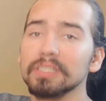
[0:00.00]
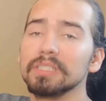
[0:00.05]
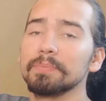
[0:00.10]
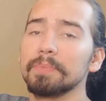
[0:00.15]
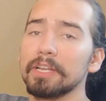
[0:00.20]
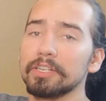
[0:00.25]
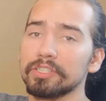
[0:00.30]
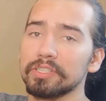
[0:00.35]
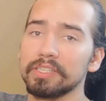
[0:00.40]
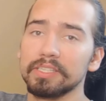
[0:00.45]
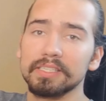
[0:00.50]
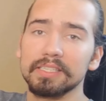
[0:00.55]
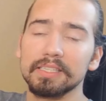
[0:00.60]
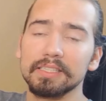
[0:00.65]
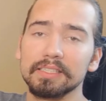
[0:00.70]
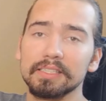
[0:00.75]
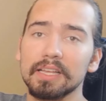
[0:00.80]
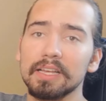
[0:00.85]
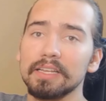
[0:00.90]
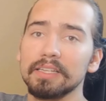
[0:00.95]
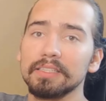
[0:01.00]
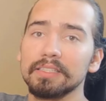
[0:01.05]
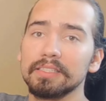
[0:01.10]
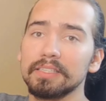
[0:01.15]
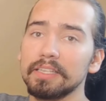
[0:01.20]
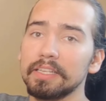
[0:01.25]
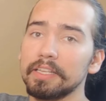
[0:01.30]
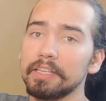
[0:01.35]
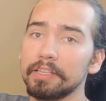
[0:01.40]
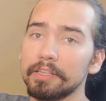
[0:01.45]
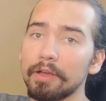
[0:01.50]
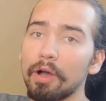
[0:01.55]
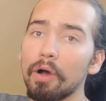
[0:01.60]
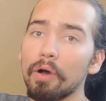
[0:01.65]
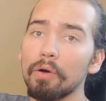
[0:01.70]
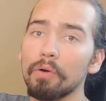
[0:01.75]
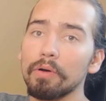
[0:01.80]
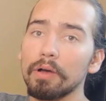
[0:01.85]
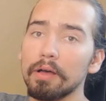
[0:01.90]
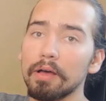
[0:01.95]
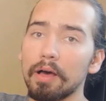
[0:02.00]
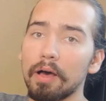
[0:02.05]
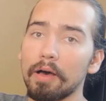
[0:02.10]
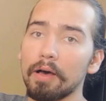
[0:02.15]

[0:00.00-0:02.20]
especially since CEO